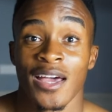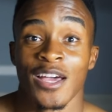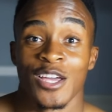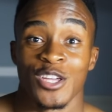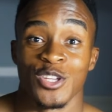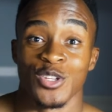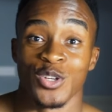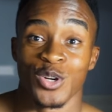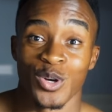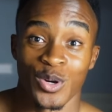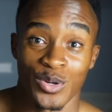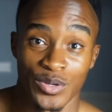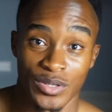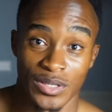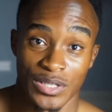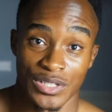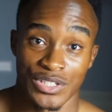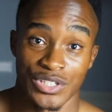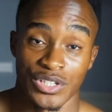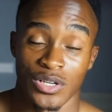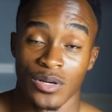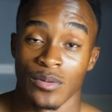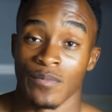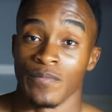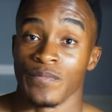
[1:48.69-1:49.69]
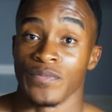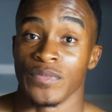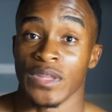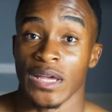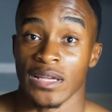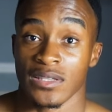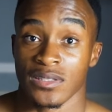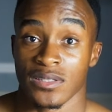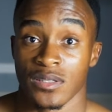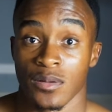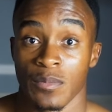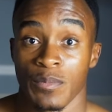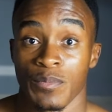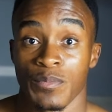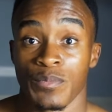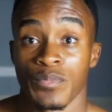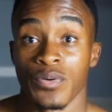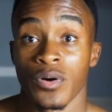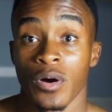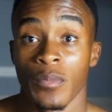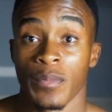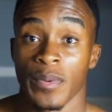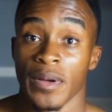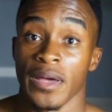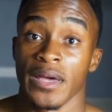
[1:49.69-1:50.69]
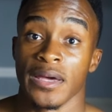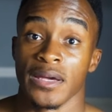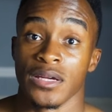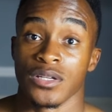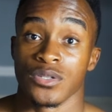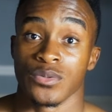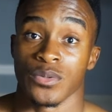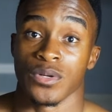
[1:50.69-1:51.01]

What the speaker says: you go to the gym, that's the proper age